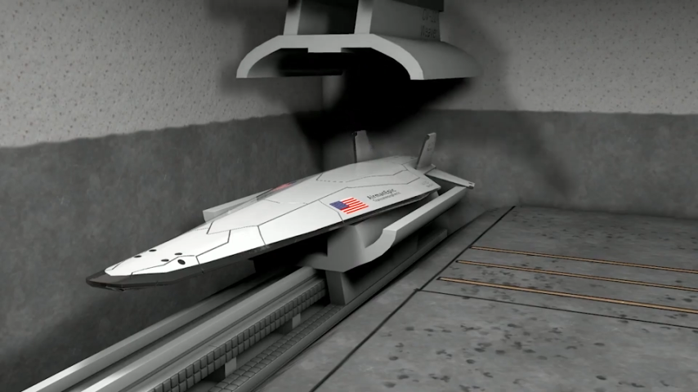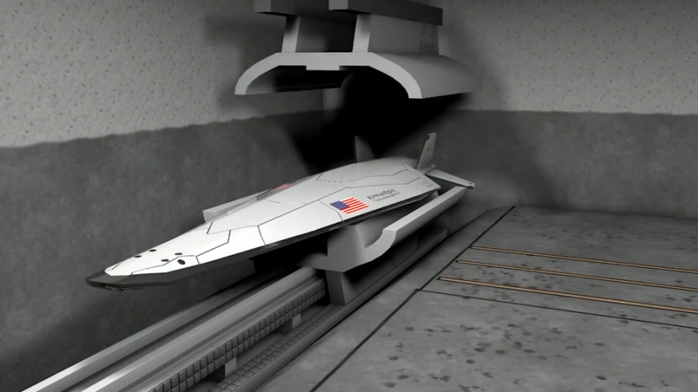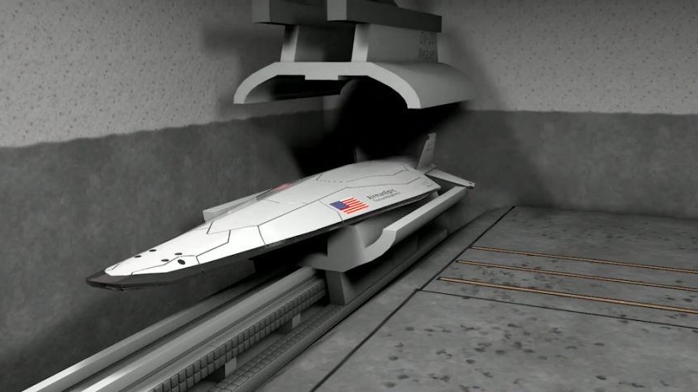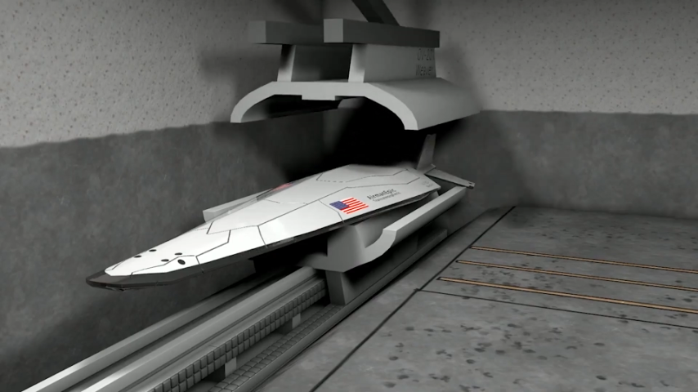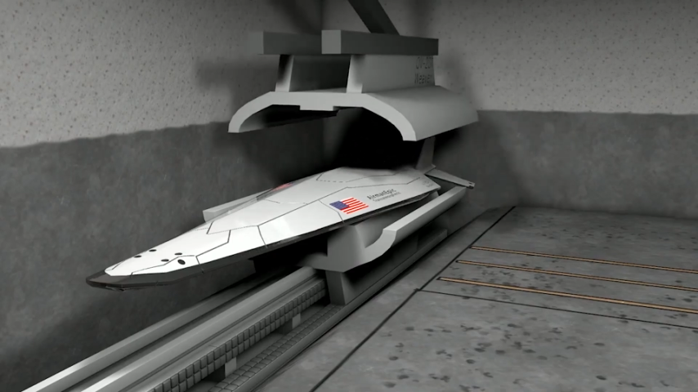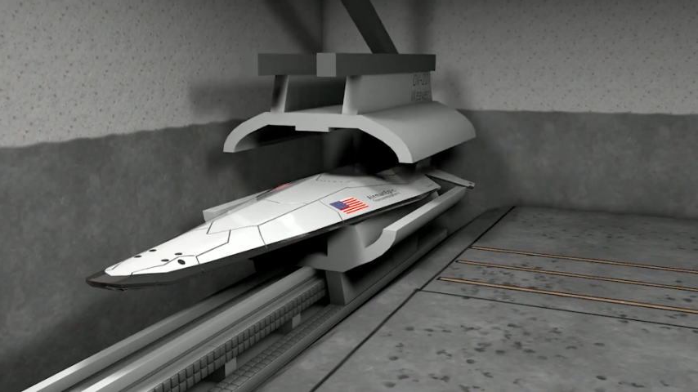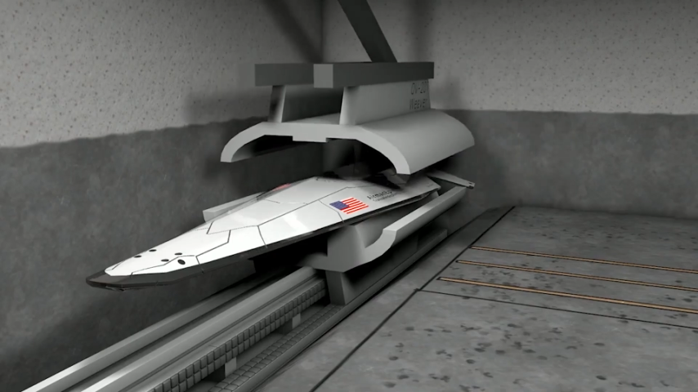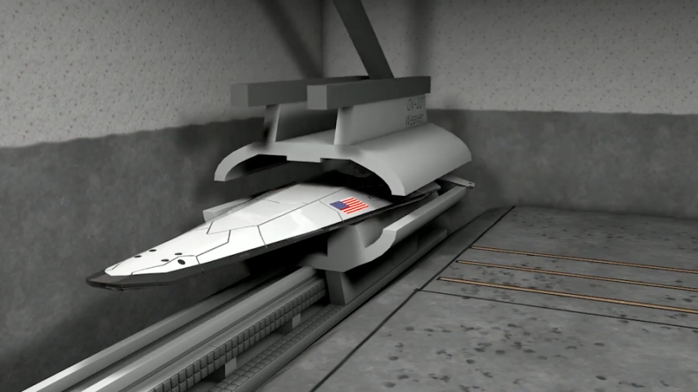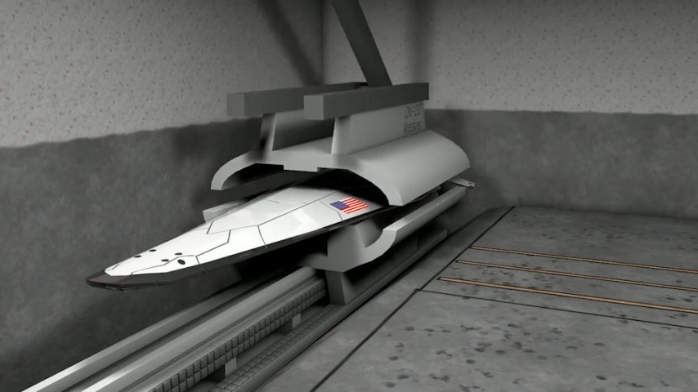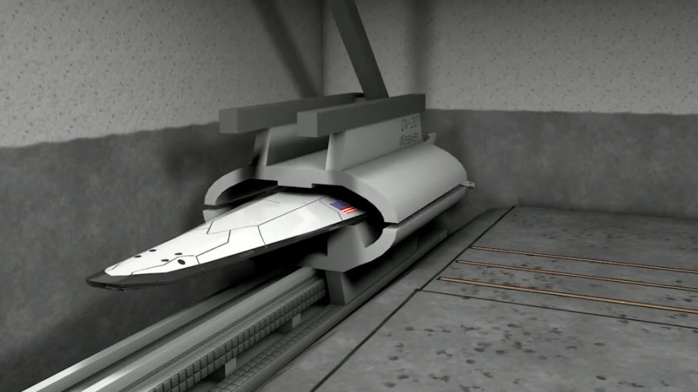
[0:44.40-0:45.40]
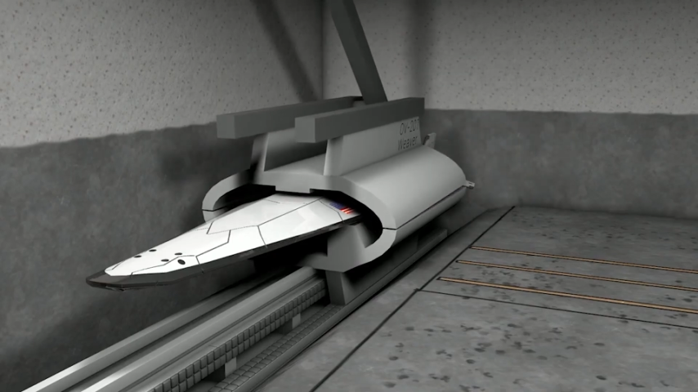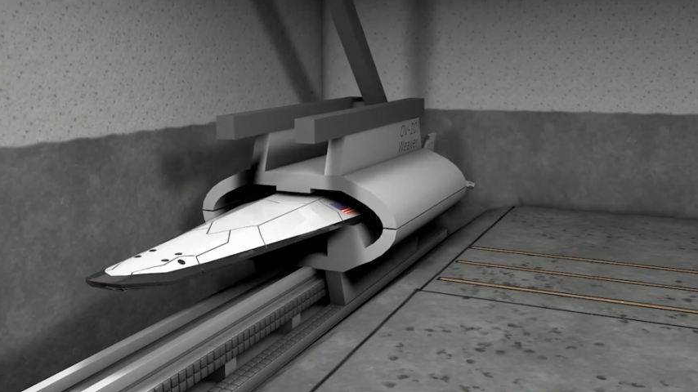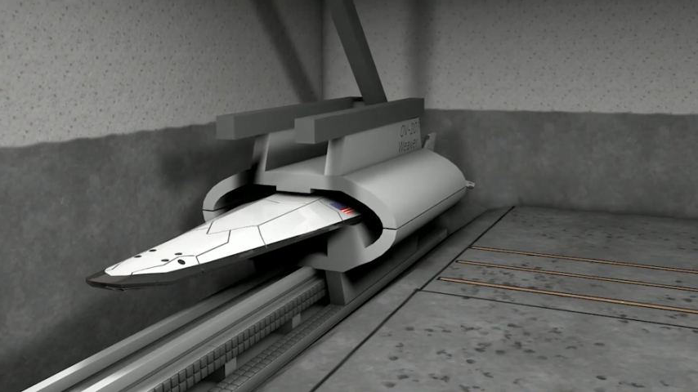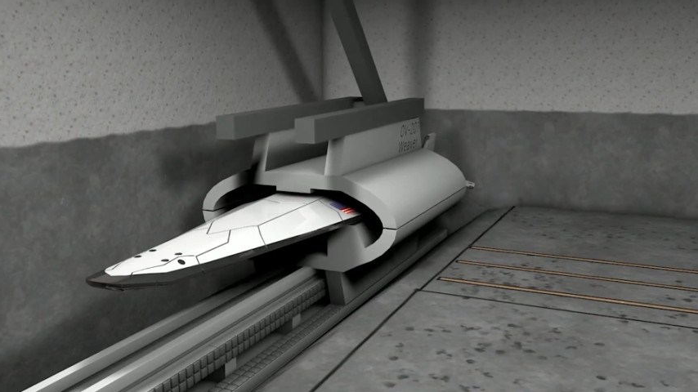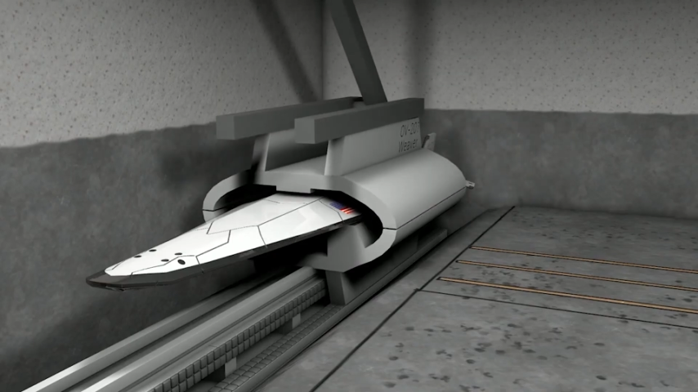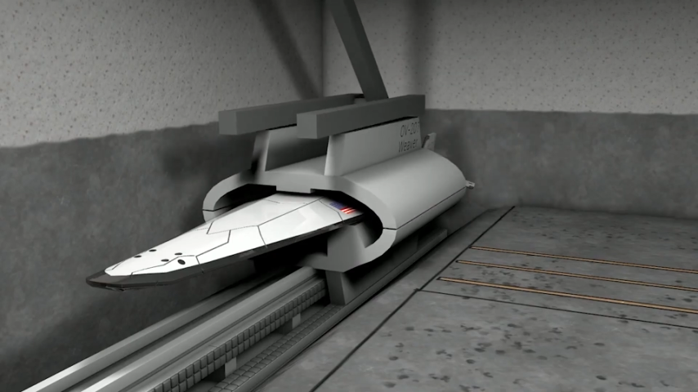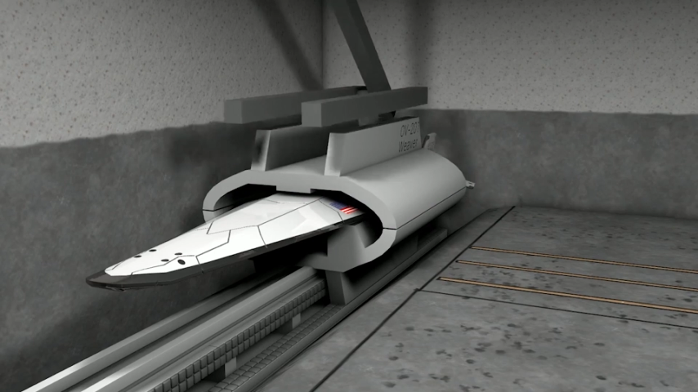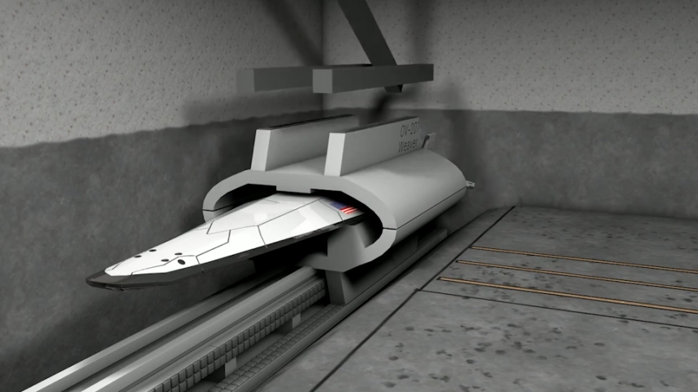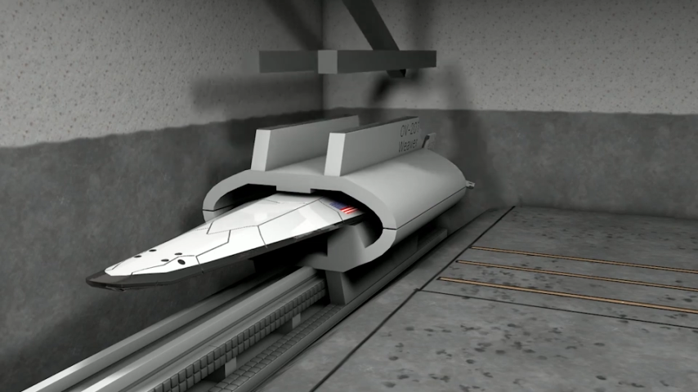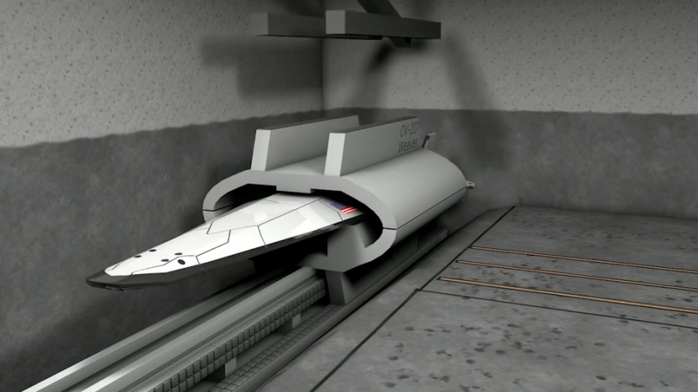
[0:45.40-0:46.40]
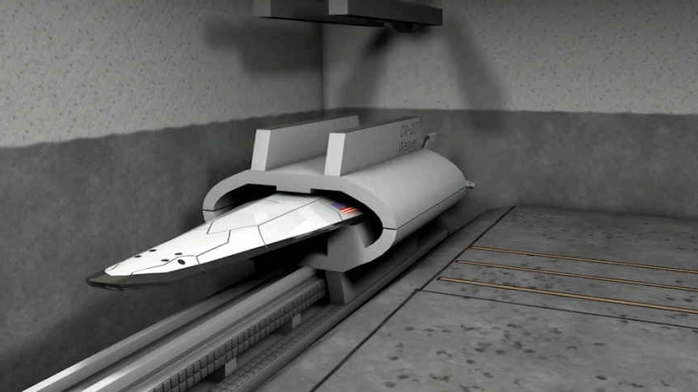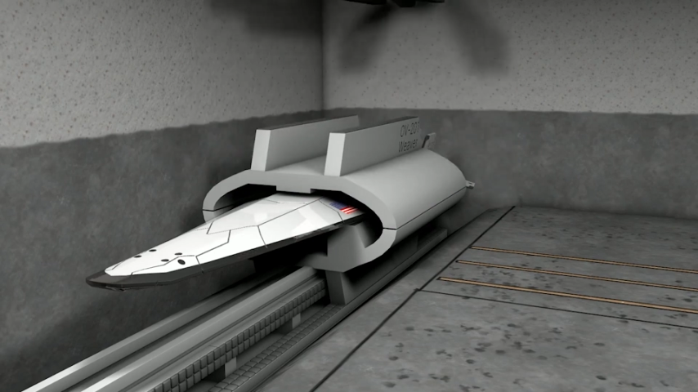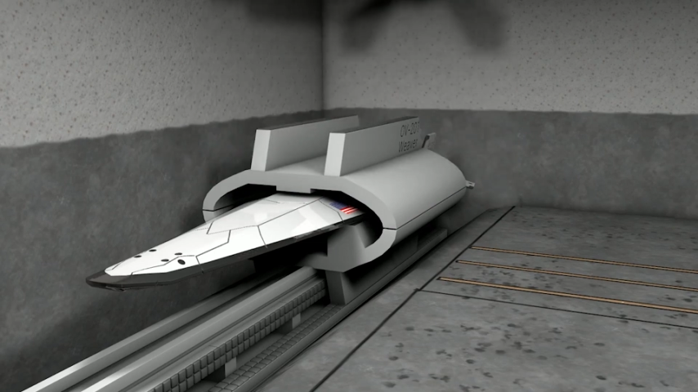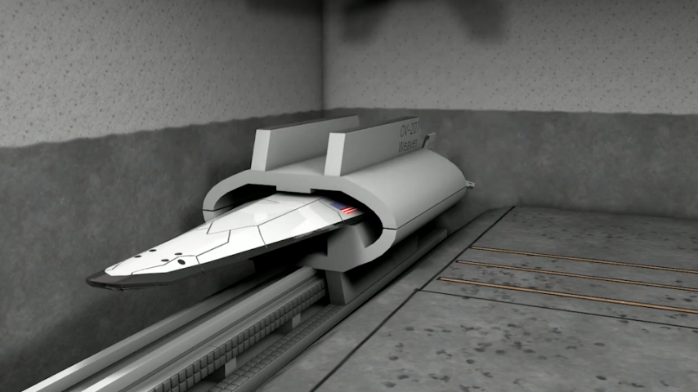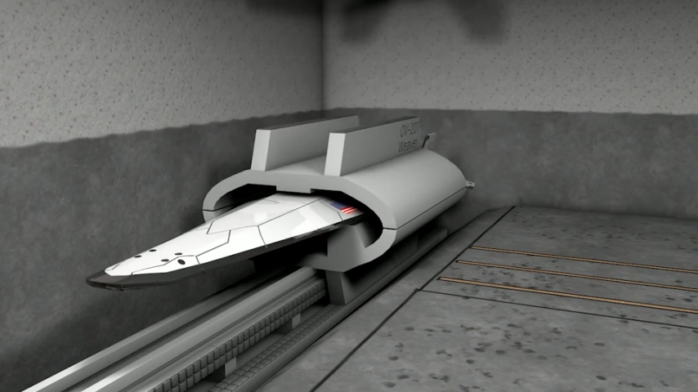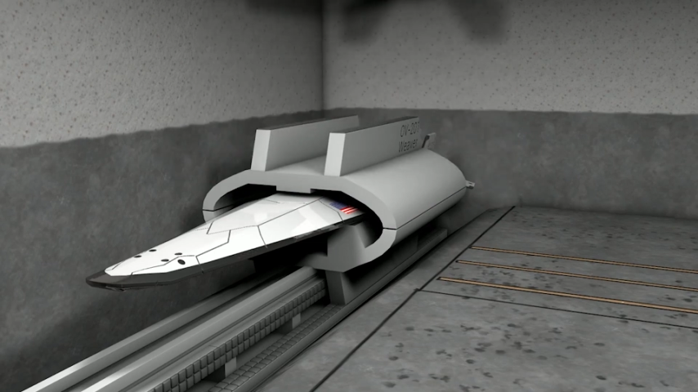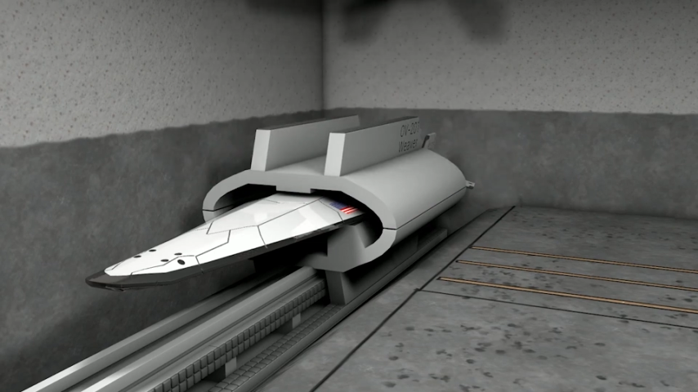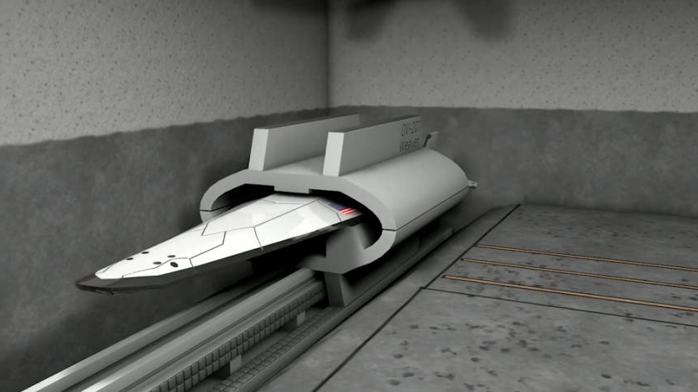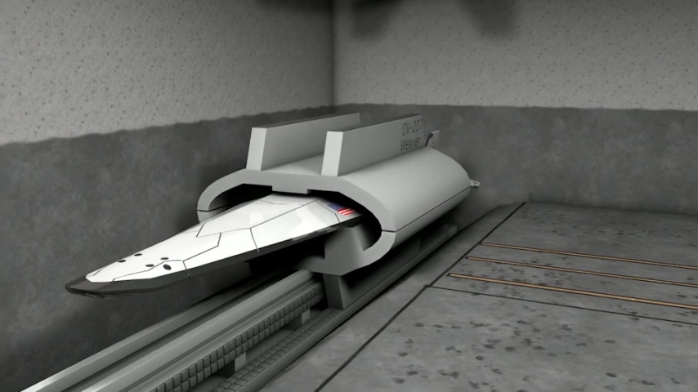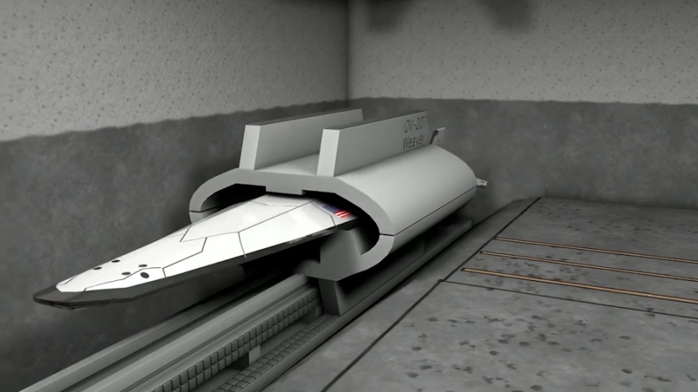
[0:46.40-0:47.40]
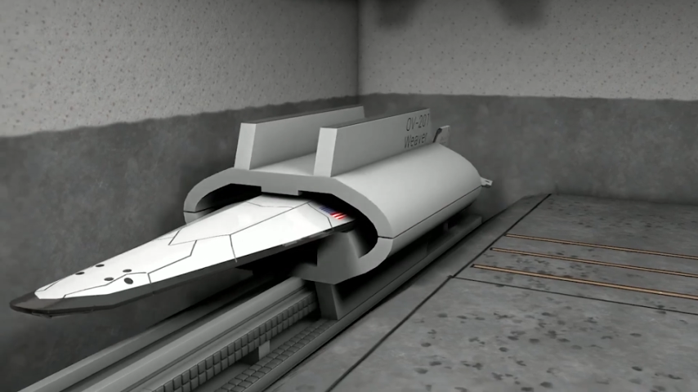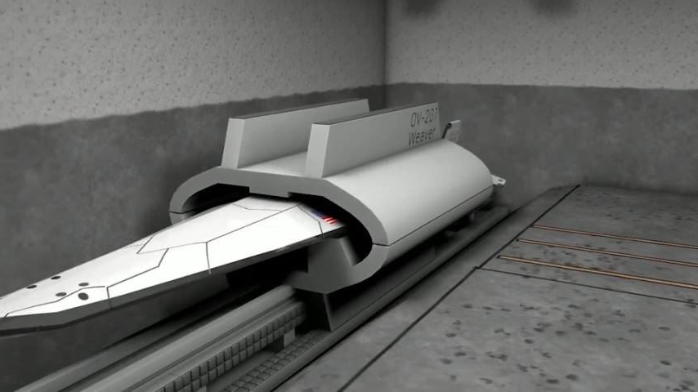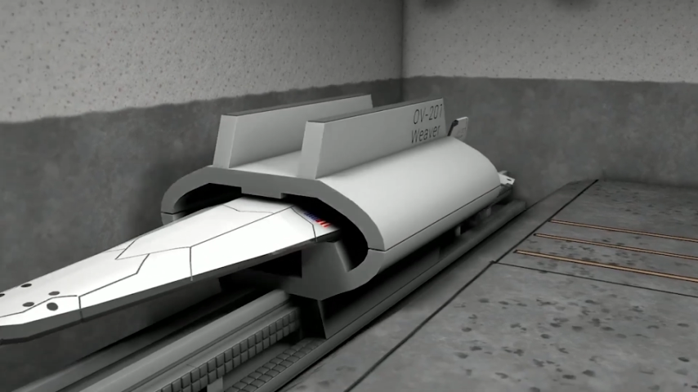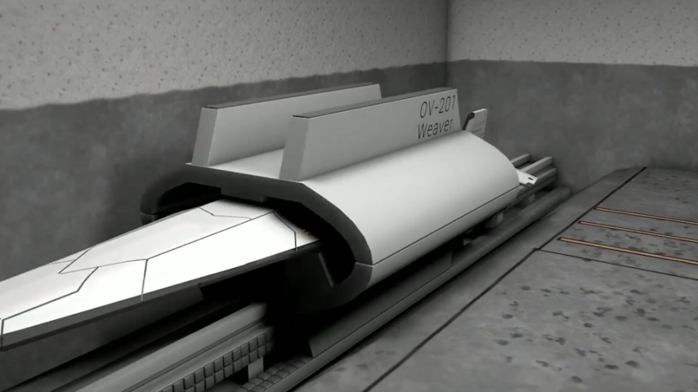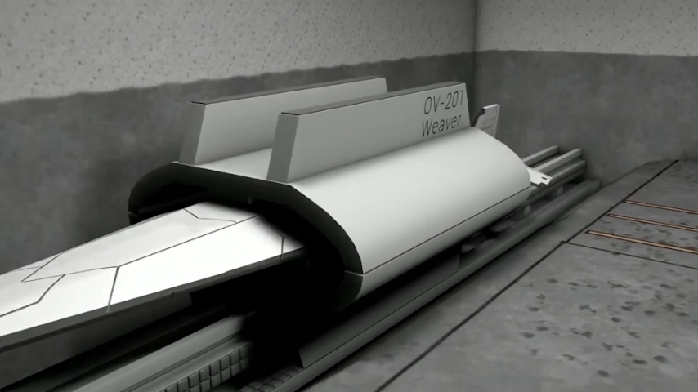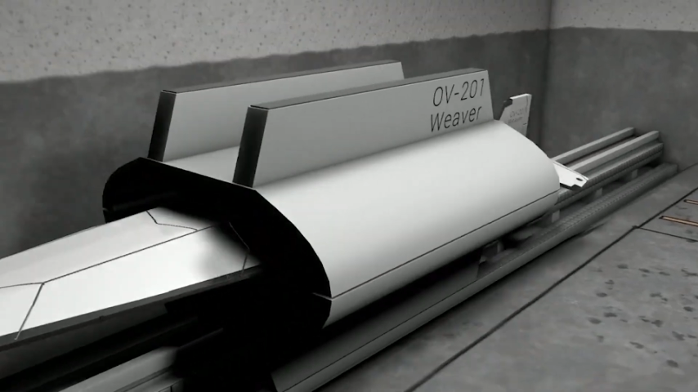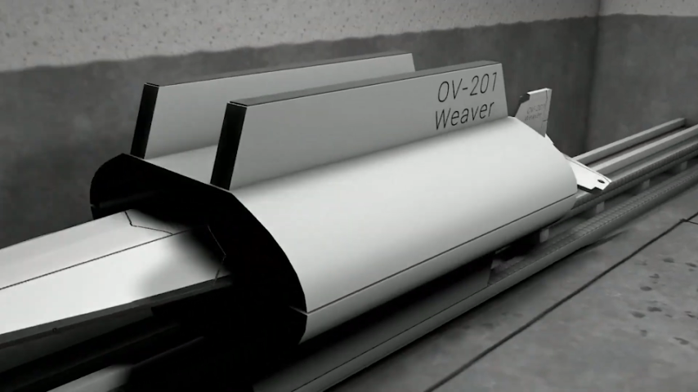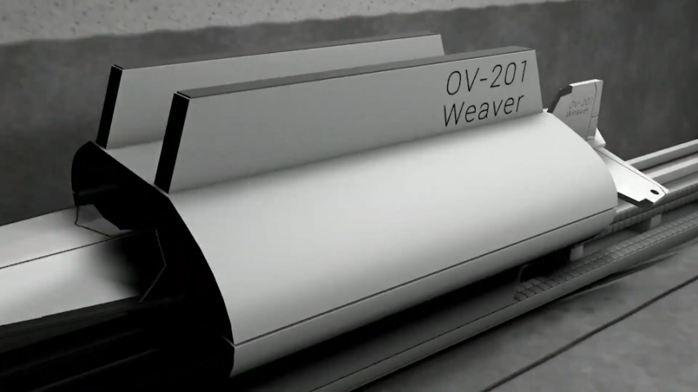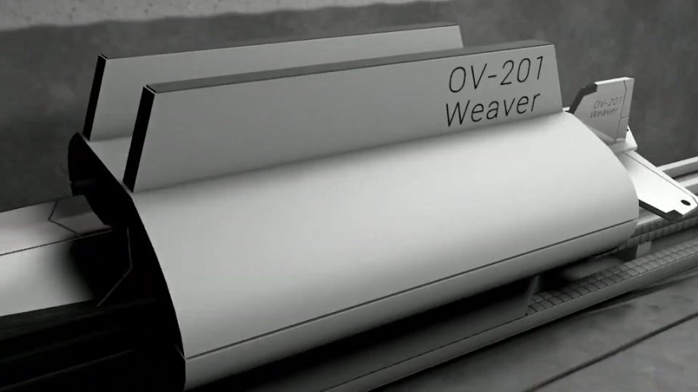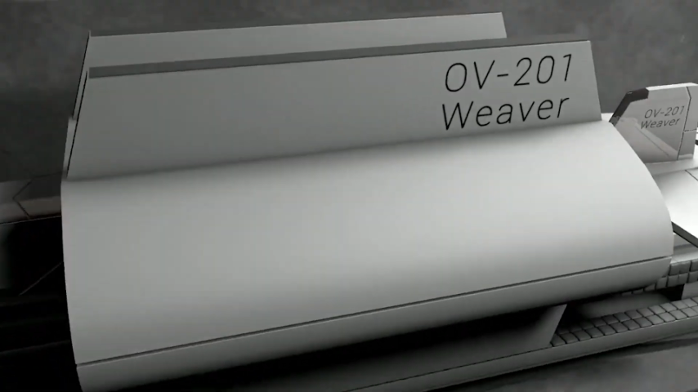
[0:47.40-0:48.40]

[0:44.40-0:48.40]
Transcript: (no speaker visible)